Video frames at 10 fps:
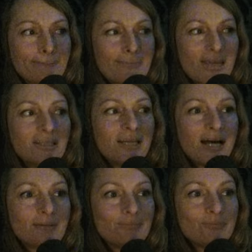yeah
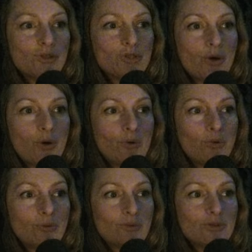so
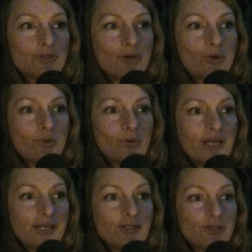so
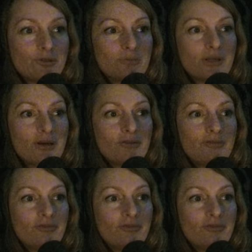in terms of